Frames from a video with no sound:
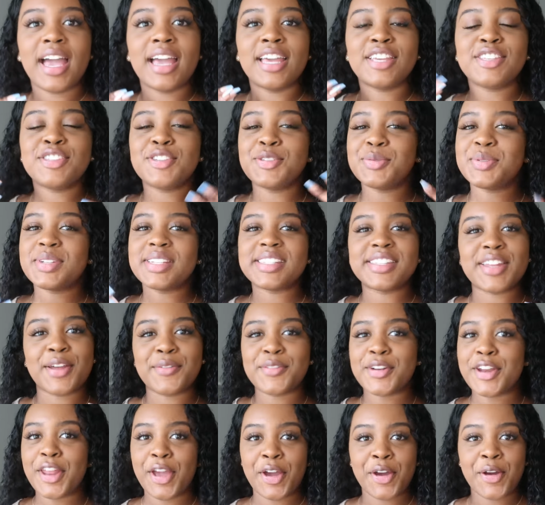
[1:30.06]
you just
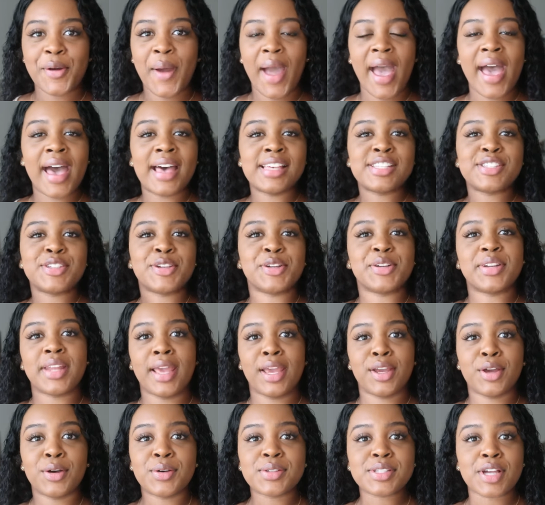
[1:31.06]
never know as your
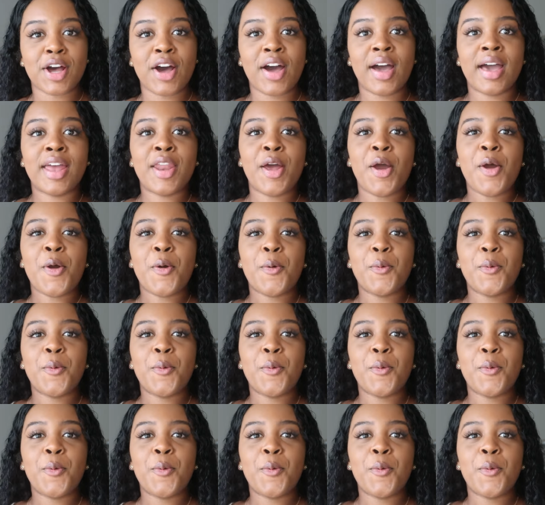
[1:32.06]
day goes on